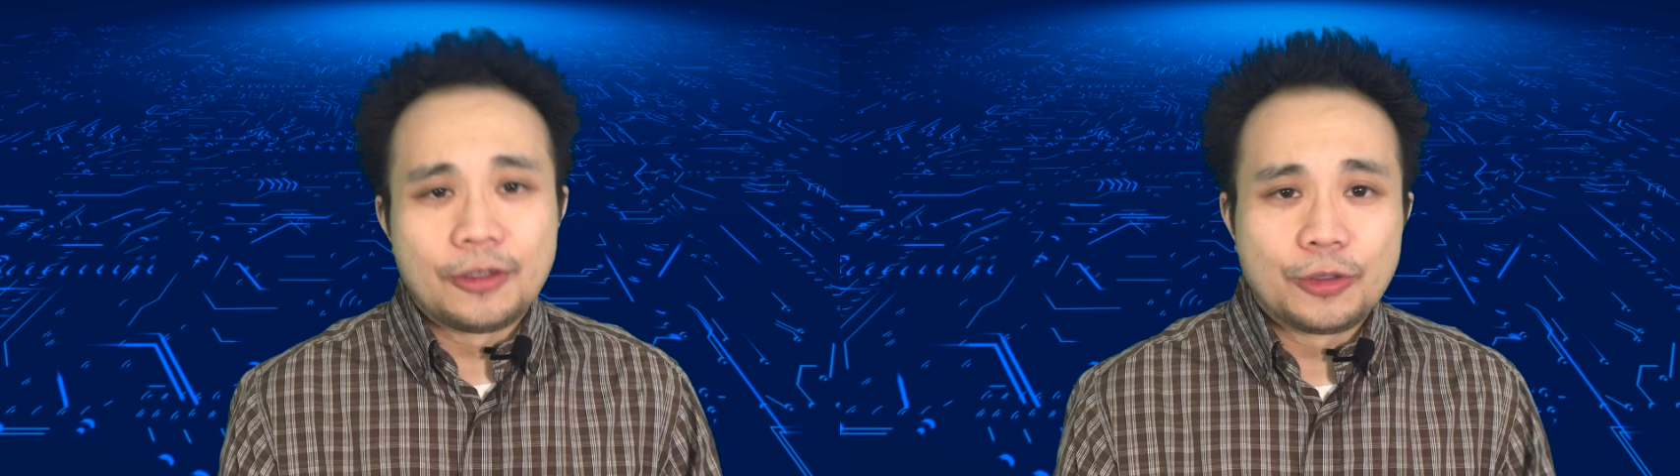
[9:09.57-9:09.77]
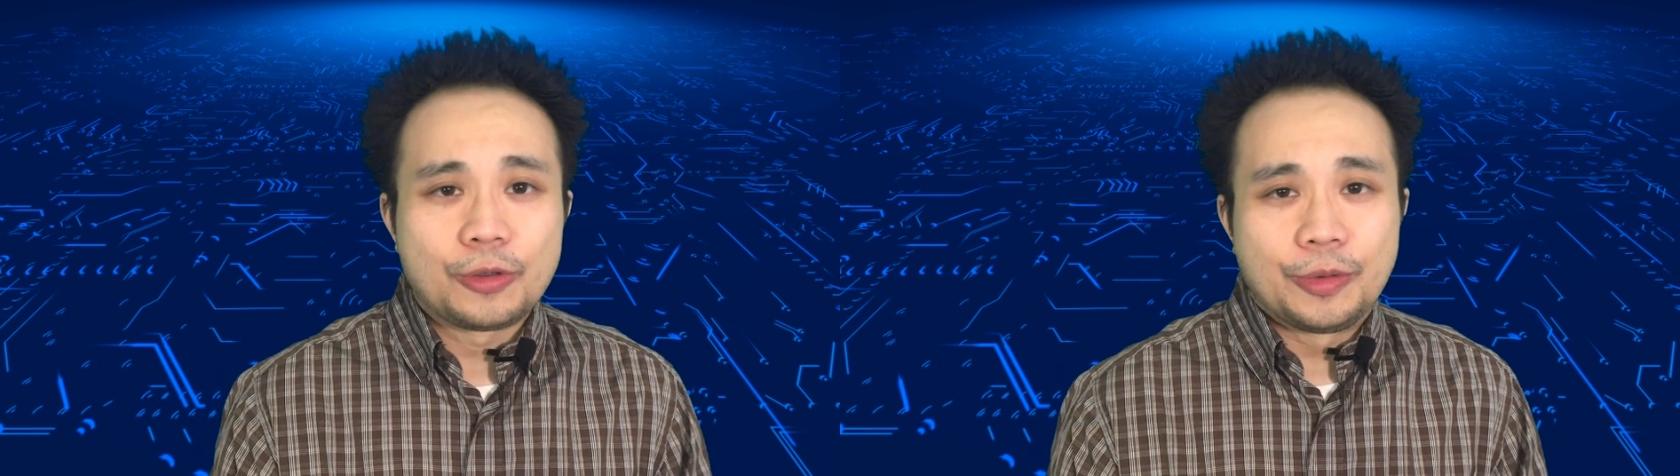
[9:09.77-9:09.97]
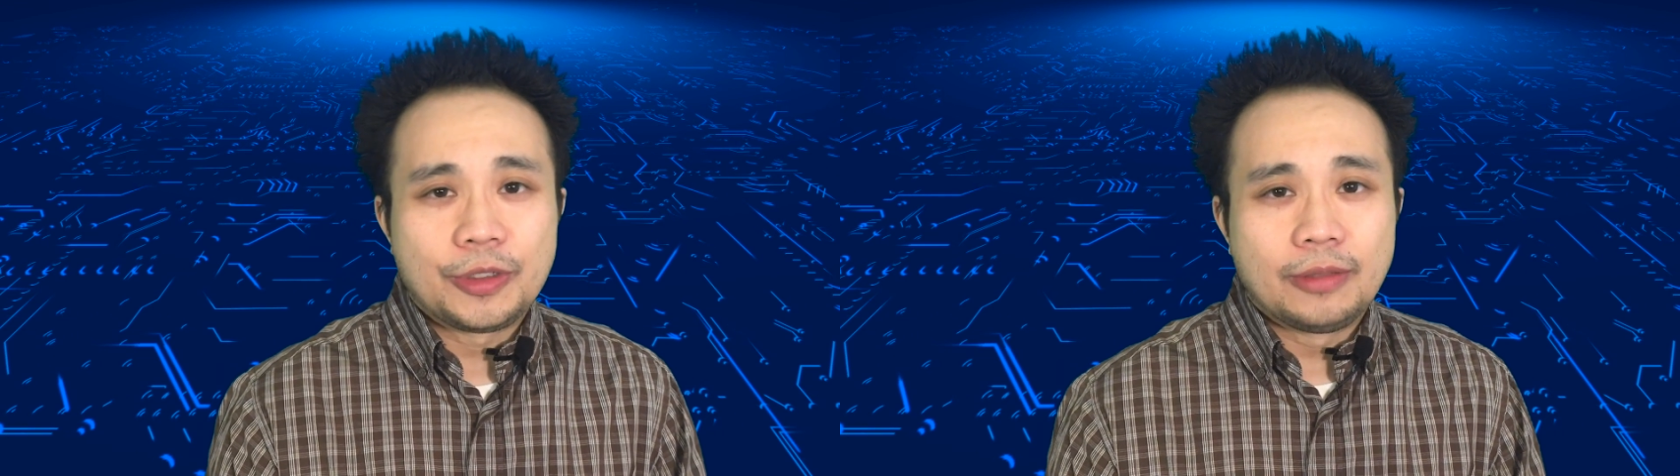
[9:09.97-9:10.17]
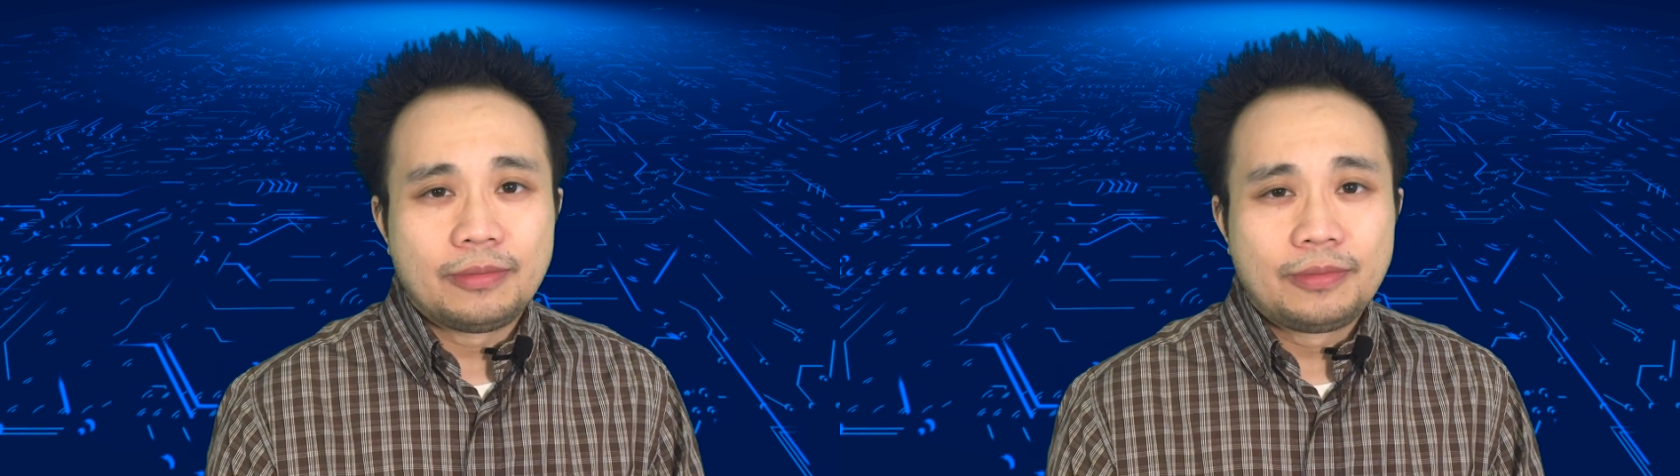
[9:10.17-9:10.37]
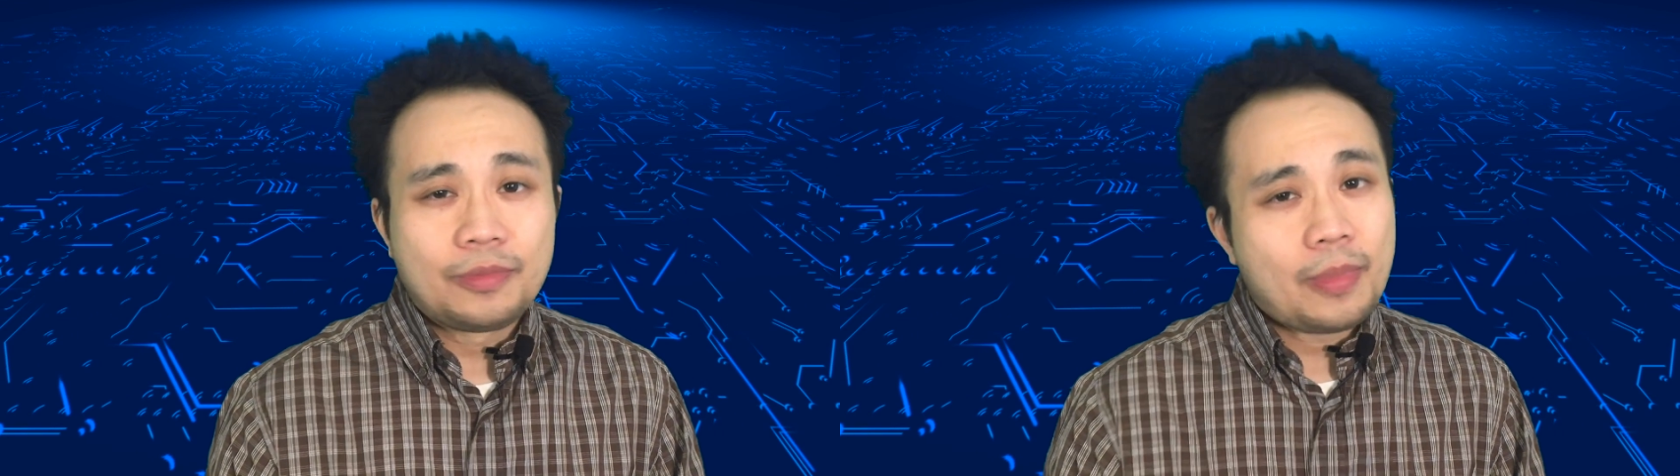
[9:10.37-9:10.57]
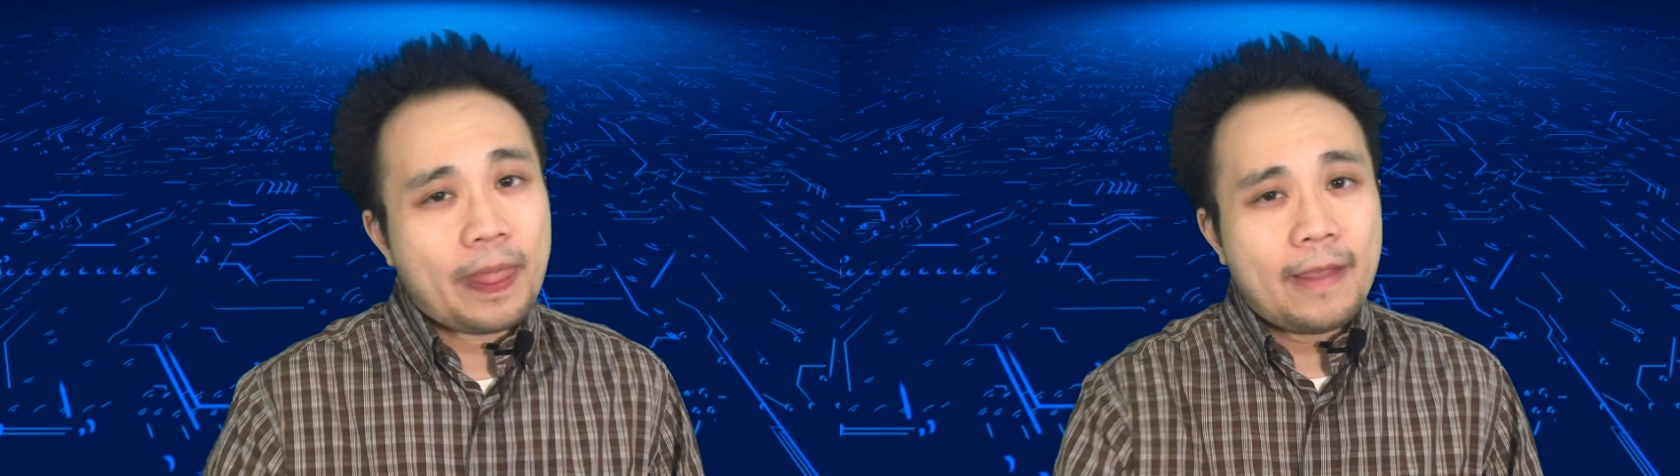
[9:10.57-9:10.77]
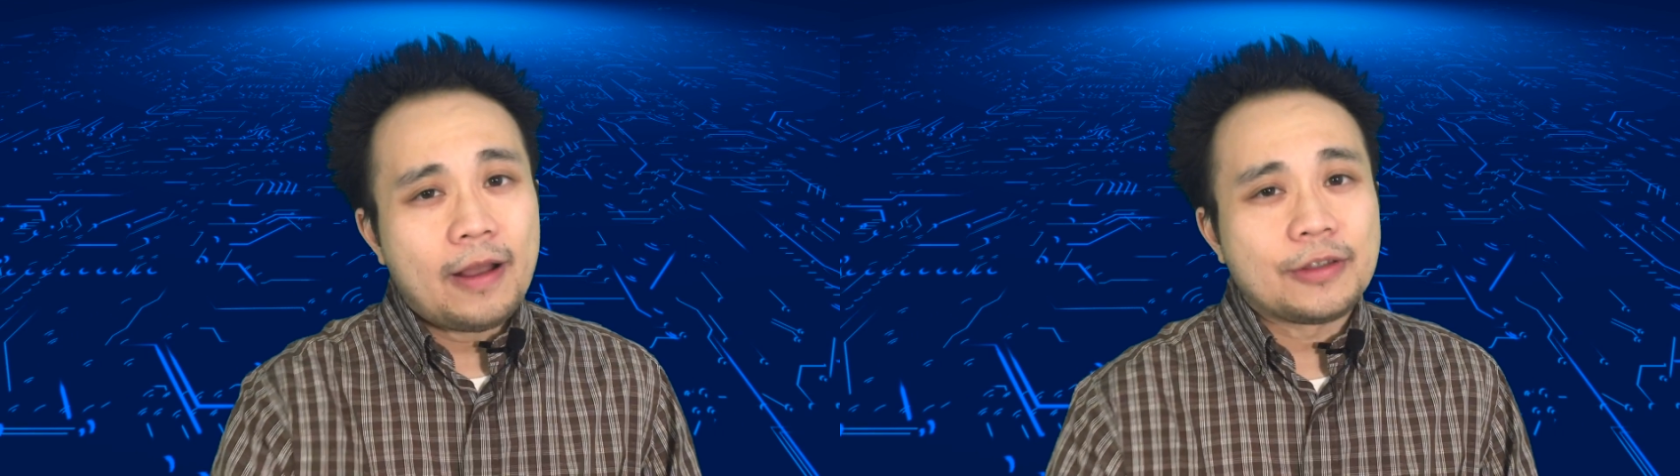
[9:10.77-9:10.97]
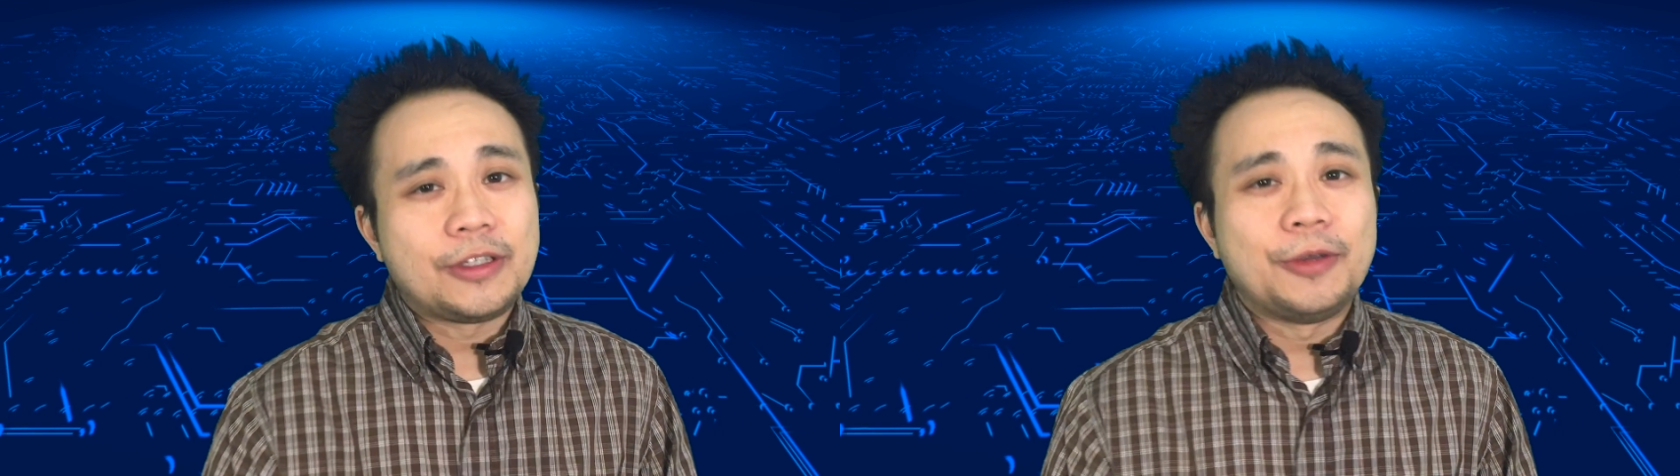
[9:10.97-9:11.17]
the description.
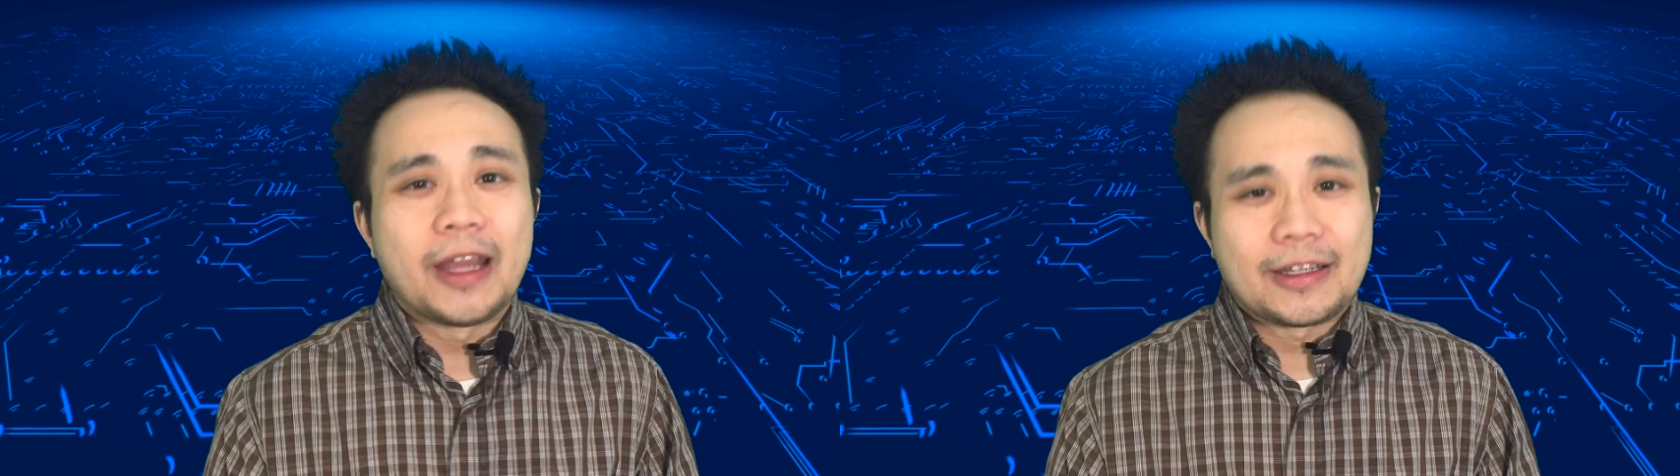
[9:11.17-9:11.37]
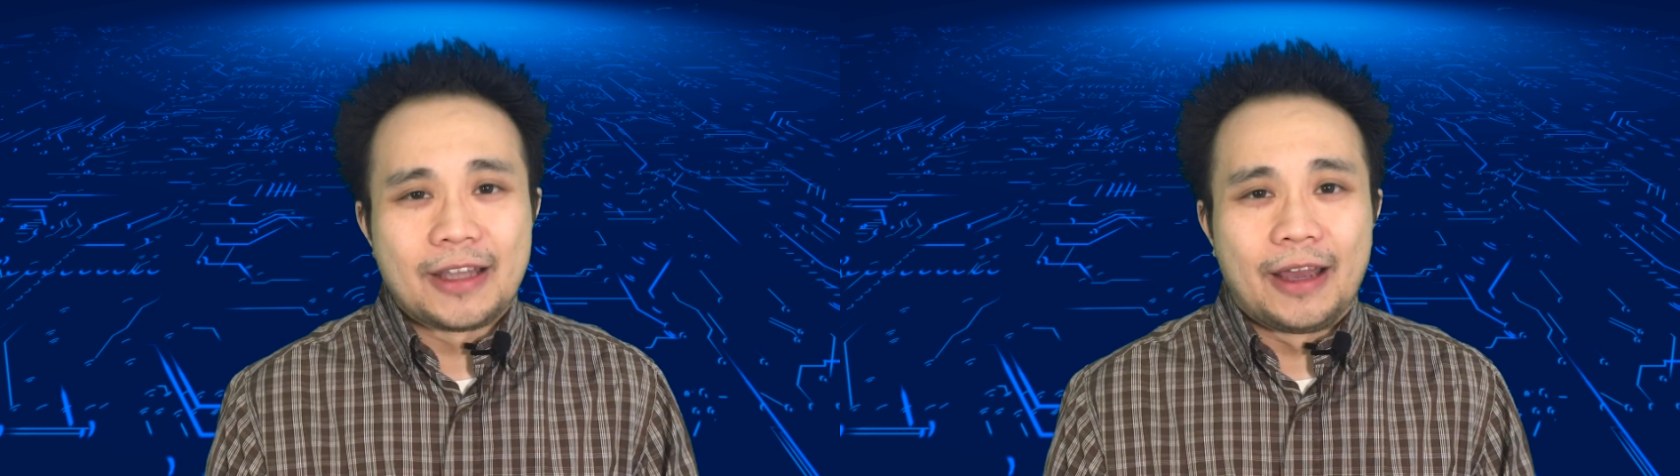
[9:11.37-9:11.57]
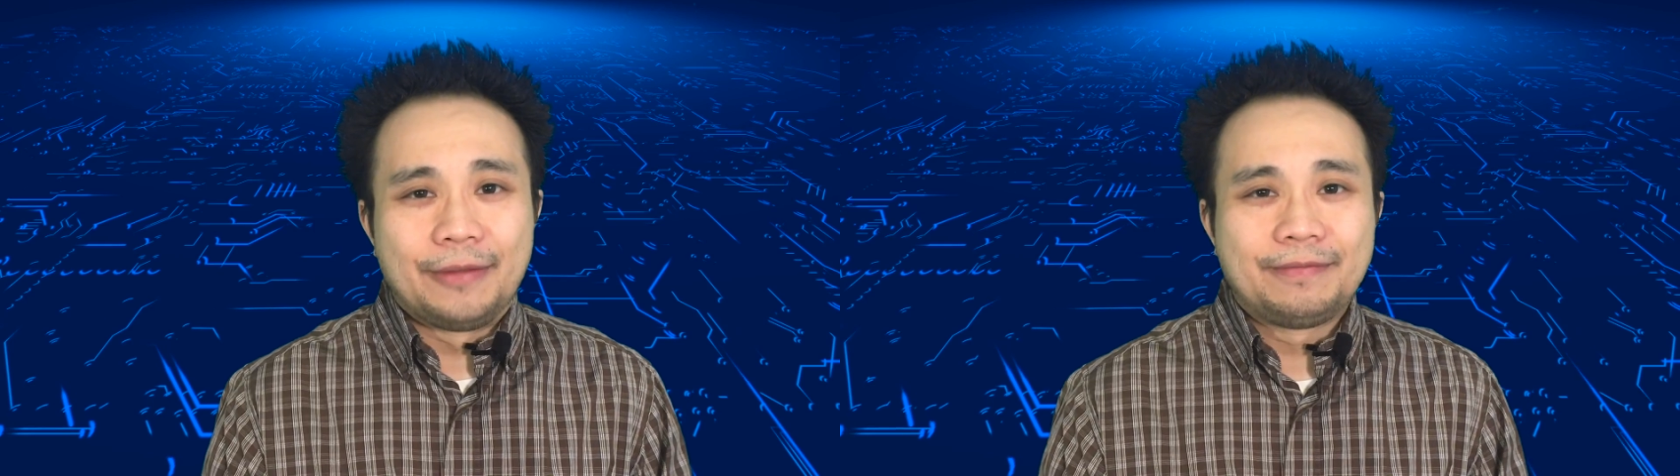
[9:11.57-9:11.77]
I'll see you next time.